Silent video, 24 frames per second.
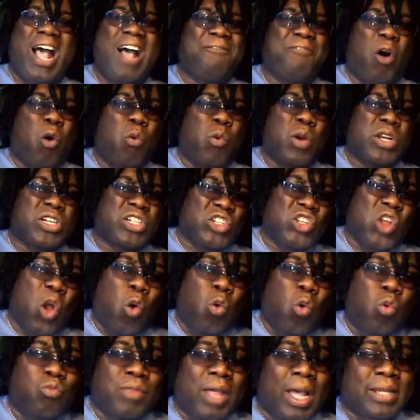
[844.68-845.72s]
I've always
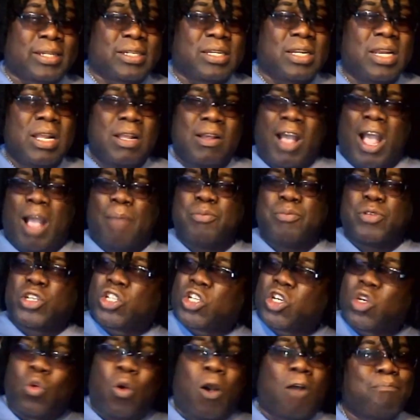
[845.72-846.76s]
known that. I'm
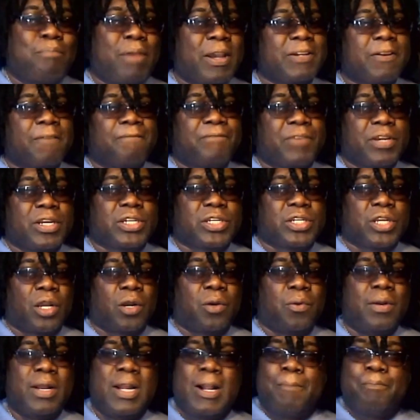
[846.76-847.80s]
sure I made a
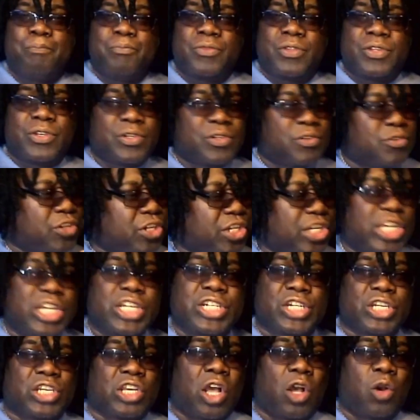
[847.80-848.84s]
video
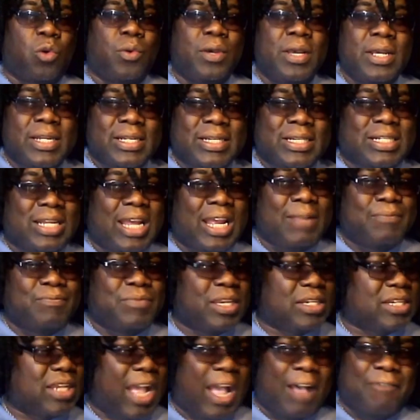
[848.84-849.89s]
years ago
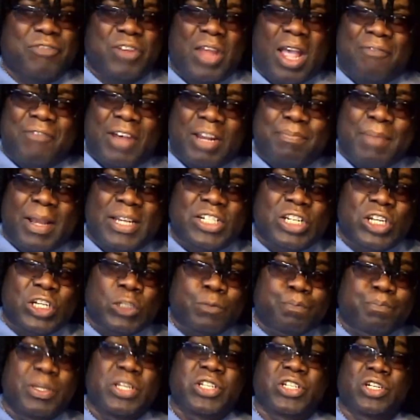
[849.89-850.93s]
saying that I've had my
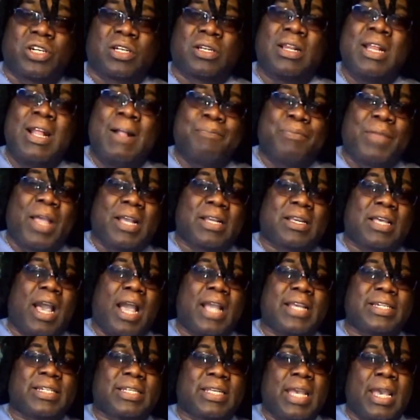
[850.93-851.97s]
suspicion that
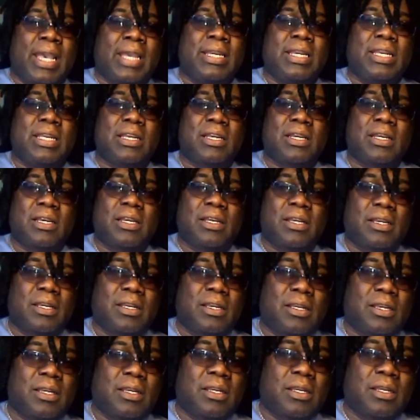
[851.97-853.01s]
guy's gay.
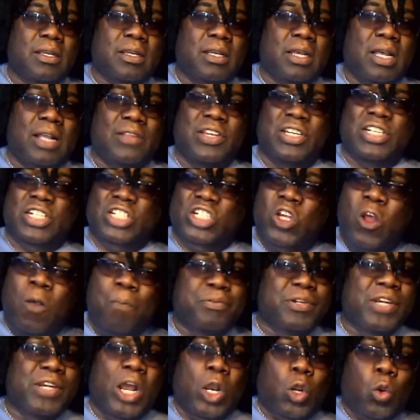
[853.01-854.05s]
And there's
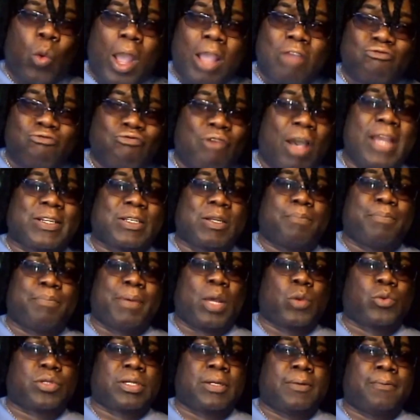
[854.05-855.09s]
something not quite right
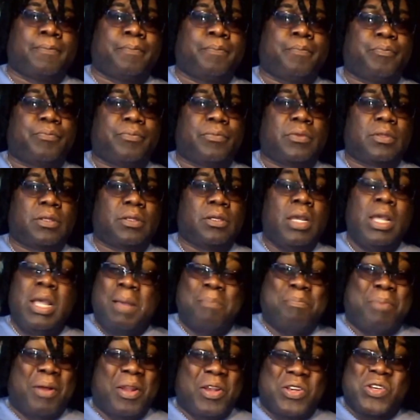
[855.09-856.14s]
about him.
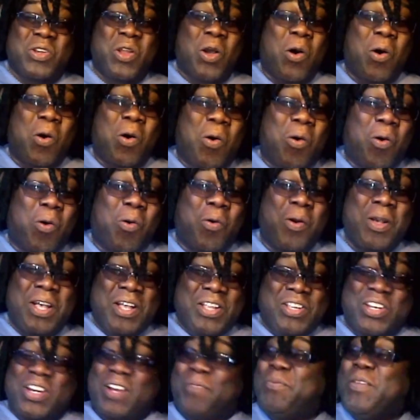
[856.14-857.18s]
But no,
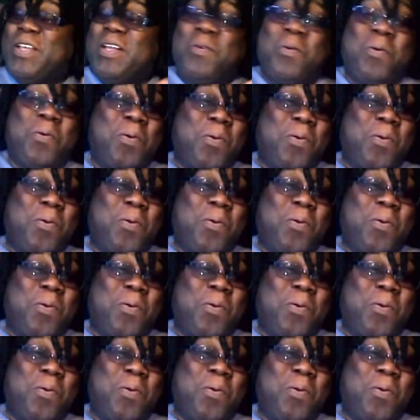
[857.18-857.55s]
you know,